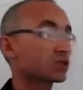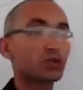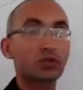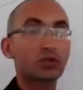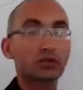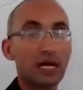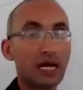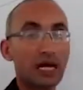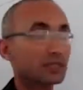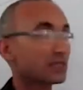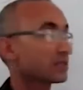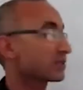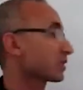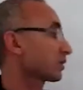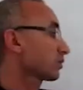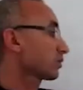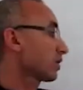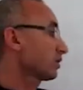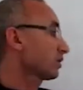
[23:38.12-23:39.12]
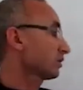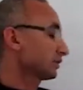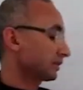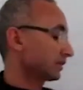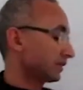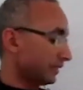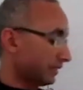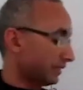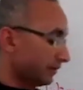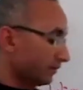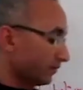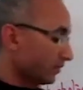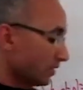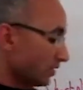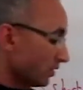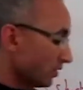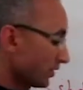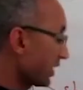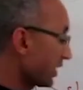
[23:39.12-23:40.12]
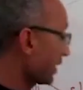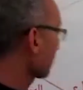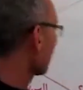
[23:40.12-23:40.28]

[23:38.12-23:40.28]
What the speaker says: journals, and so on. Clear. Now